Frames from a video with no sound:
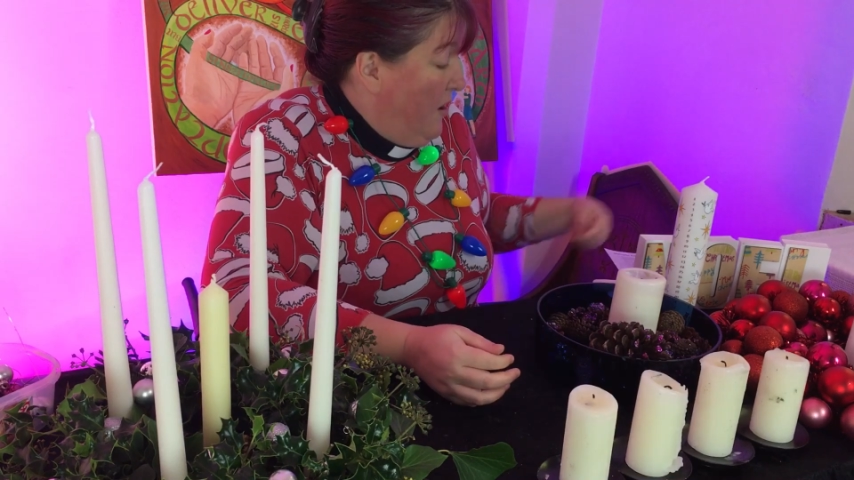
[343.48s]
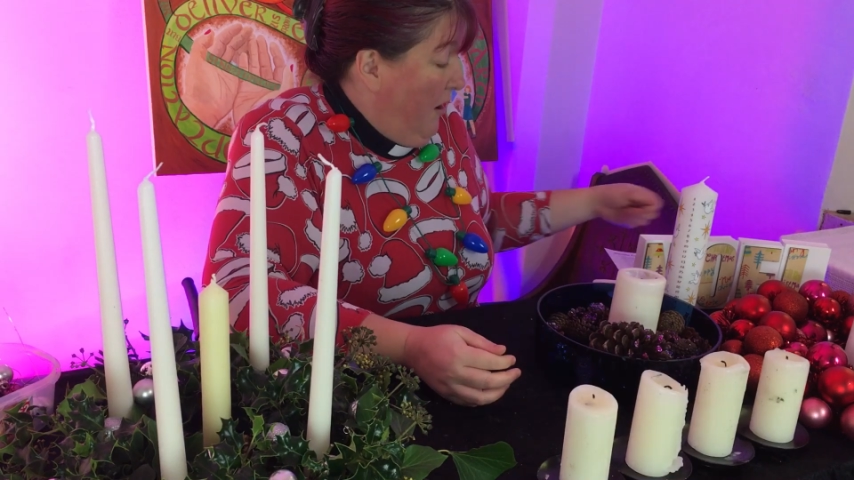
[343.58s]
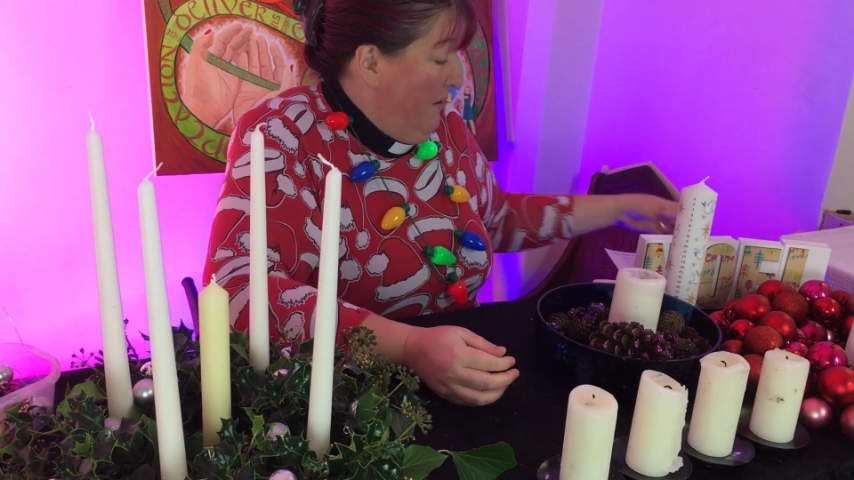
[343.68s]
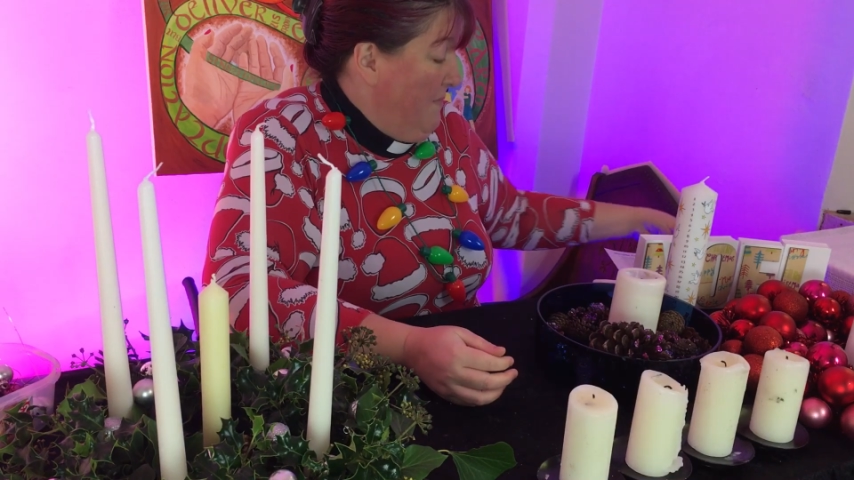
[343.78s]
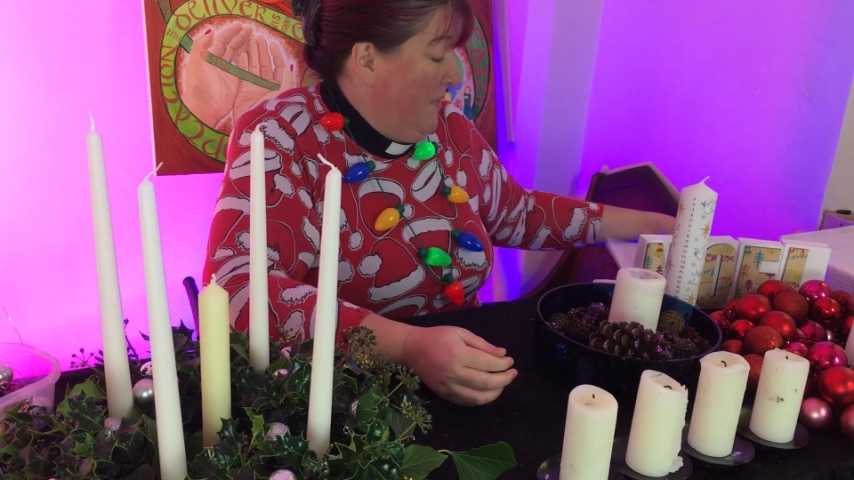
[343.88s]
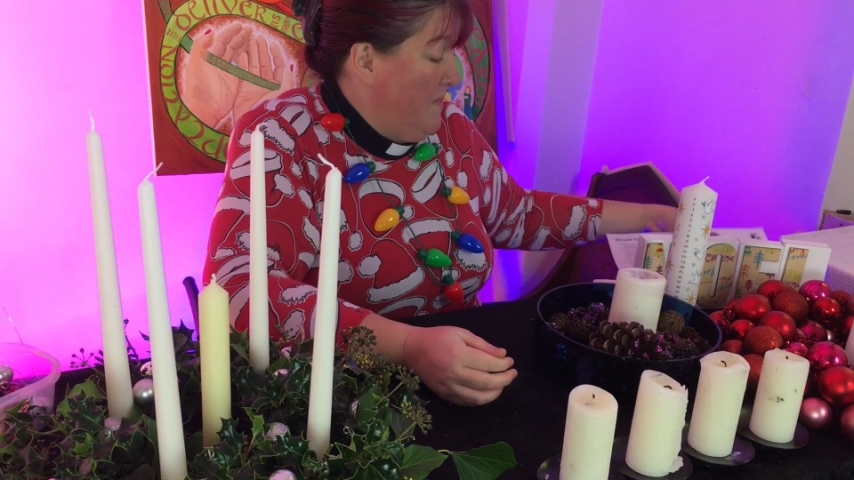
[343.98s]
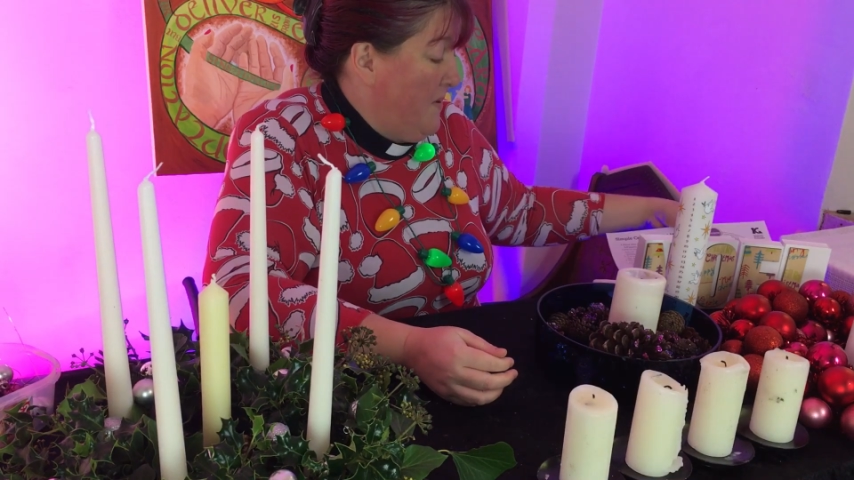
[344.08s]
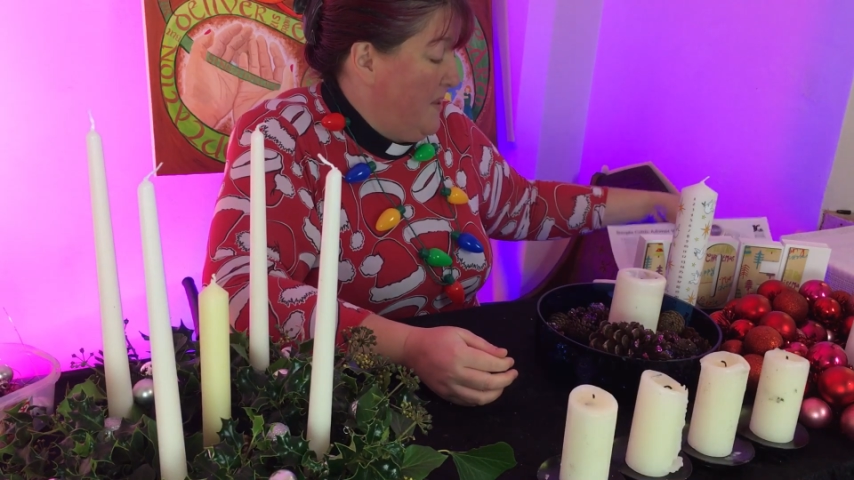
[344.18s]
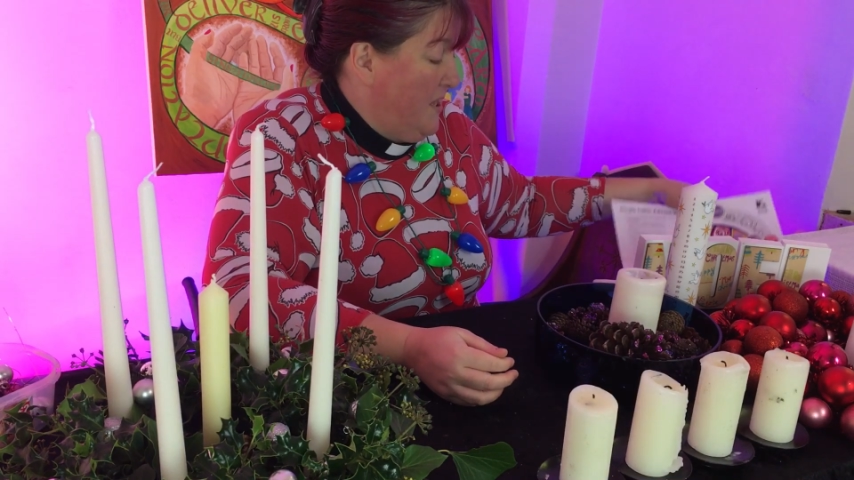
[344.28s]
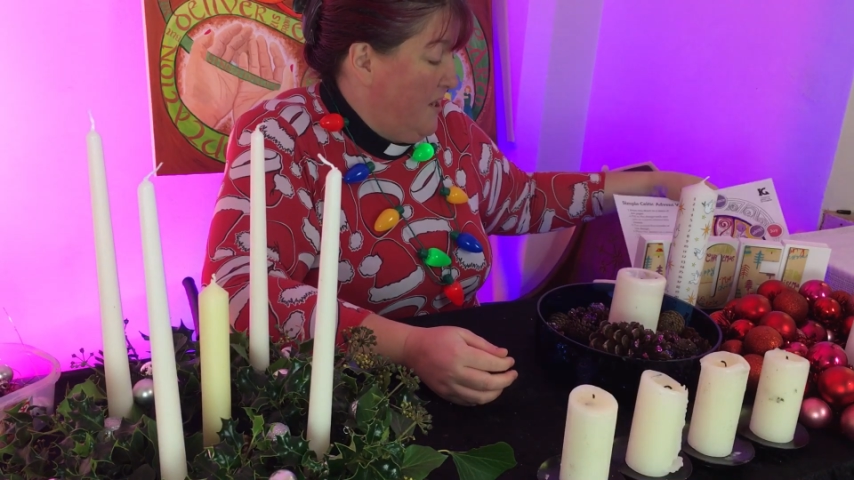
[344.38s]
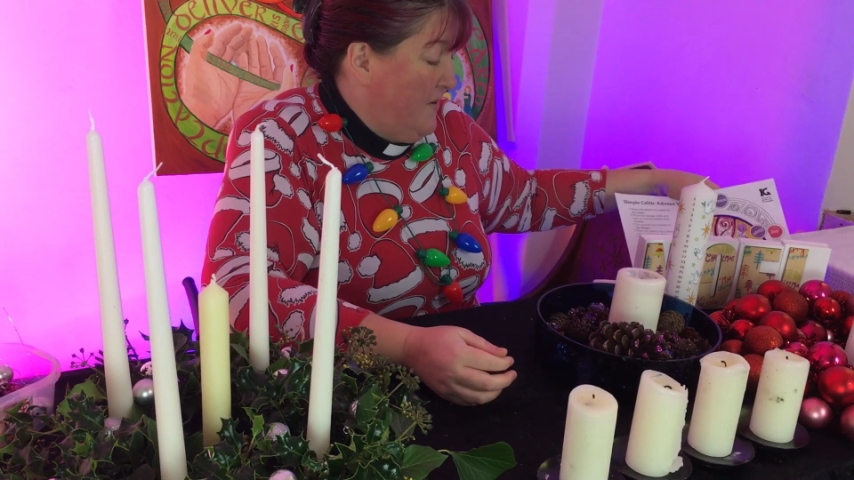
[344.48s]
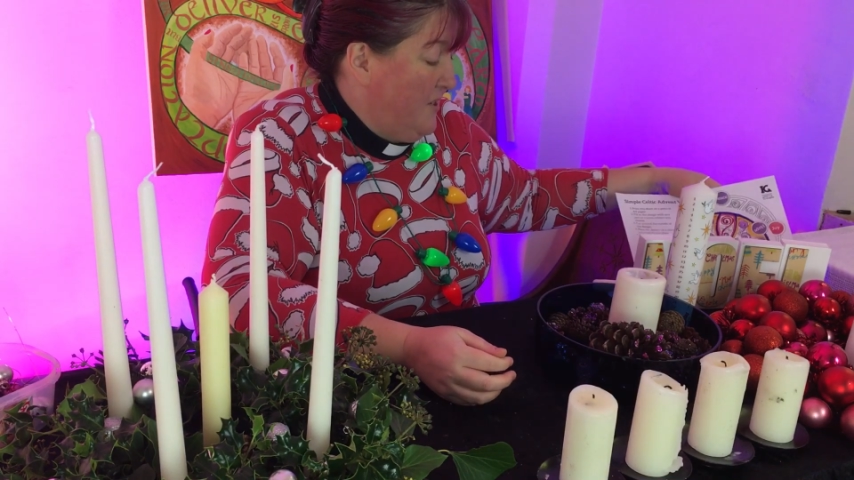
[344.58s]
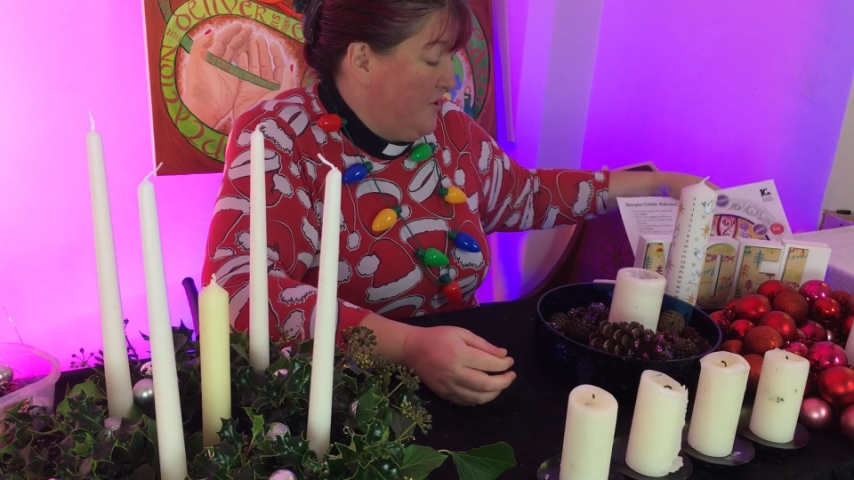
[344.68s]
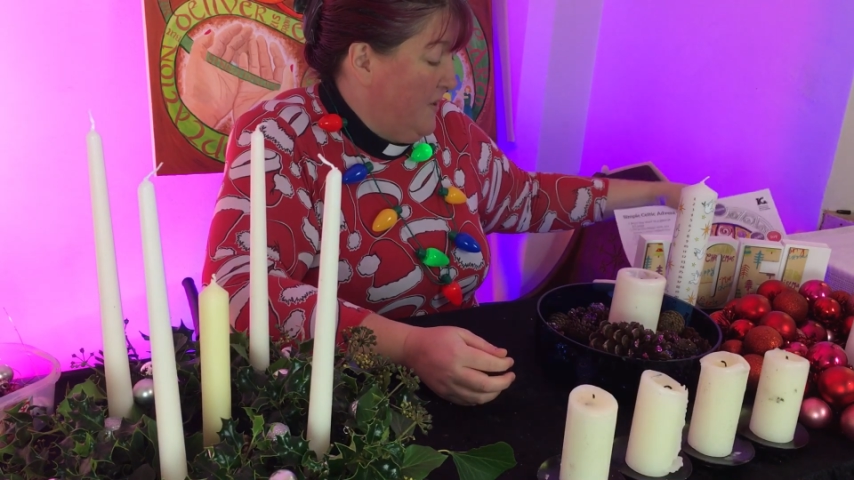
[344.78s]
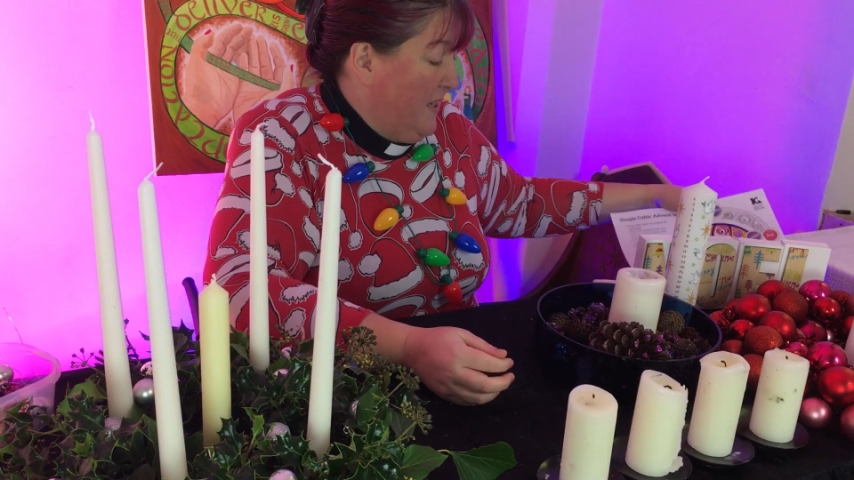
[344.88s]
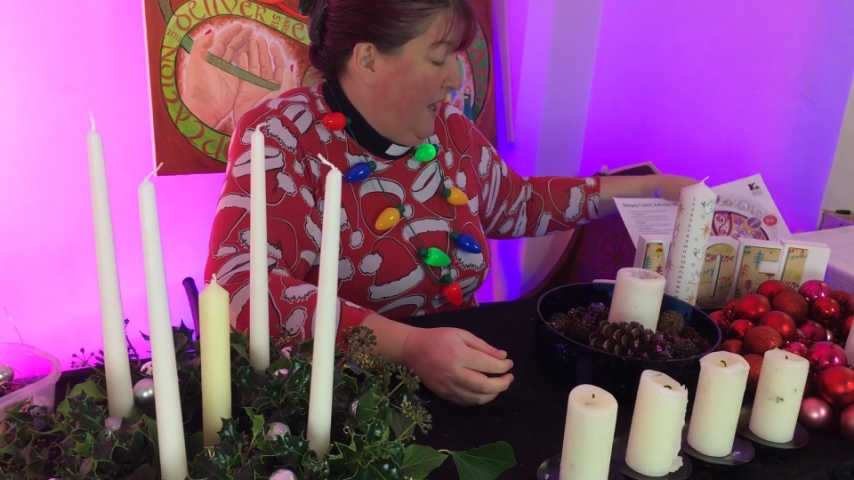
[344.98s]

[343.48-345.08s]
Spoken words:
Or it might be that you enjoy